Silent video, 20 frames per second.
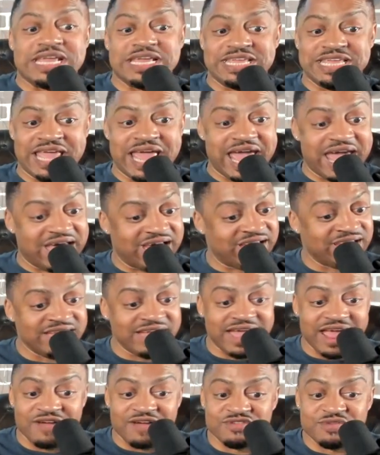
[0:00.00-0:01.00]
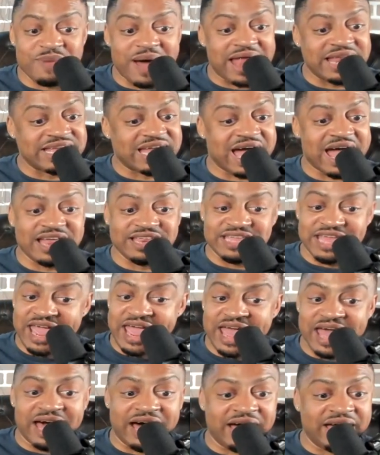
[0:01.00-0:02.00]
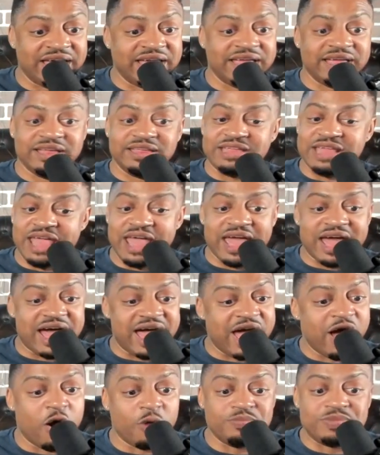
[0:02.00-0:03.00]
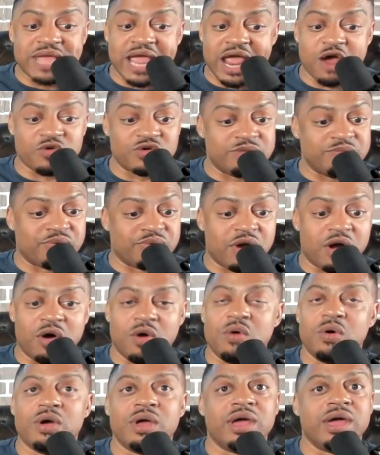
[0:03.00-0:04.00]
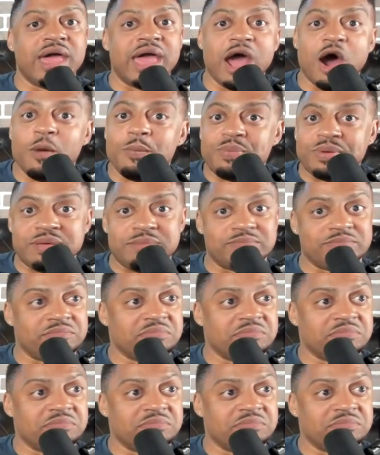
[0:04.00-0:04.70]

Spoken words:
Yeah, everybody got, help Gary, bro. Help him,